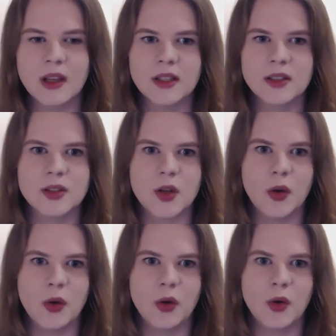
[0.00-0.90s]

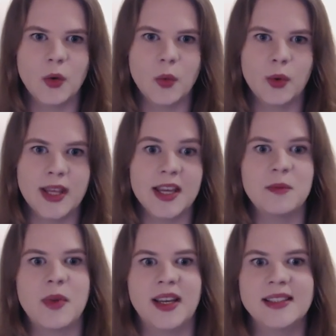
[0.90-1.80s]
So with that in
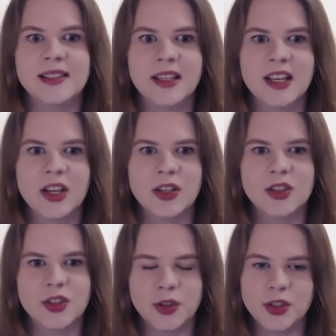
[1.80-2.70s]
mind,
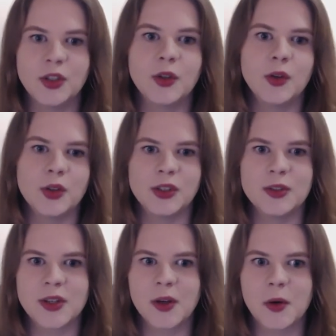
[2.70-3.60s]
should you use
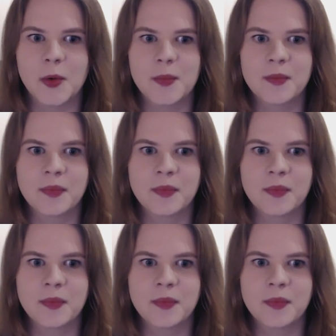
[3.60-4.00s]
urql?